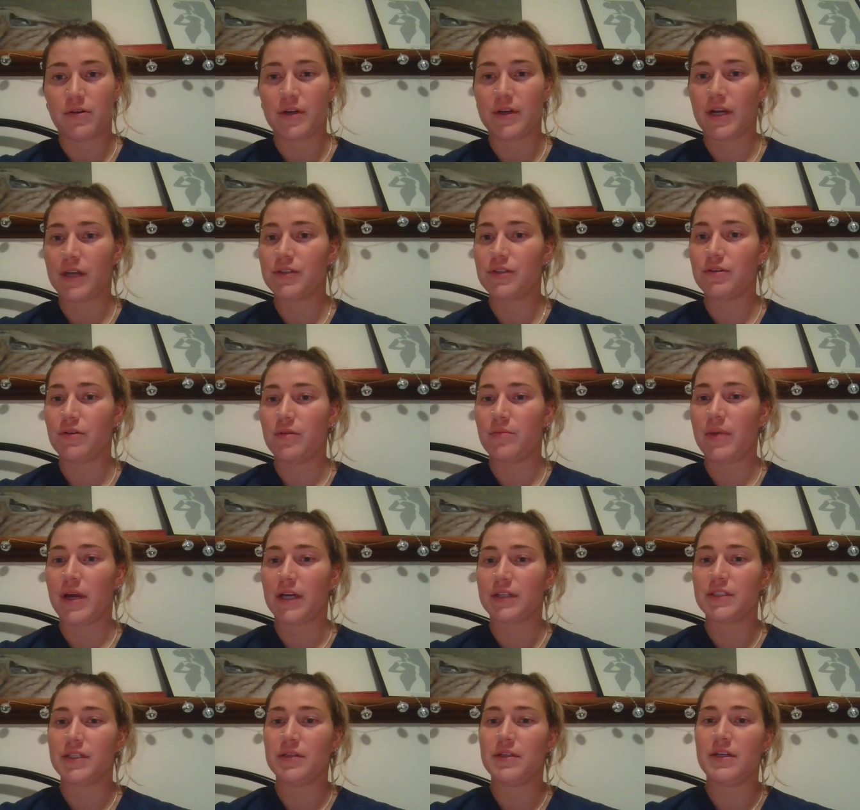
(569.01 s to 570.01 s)
or not so
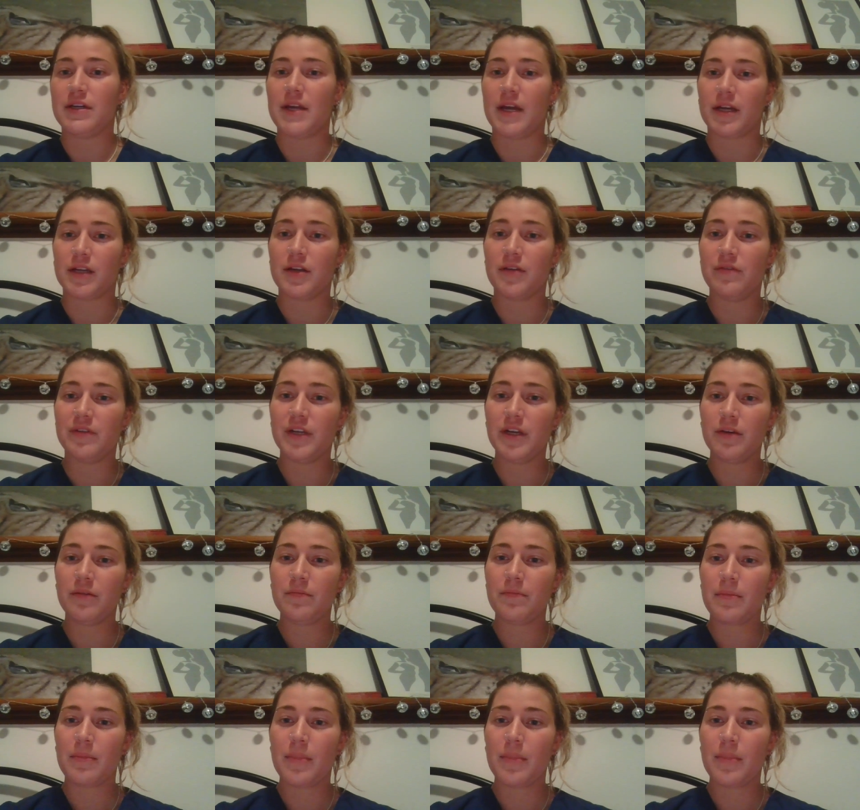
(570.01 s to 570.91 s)
impacted negatively.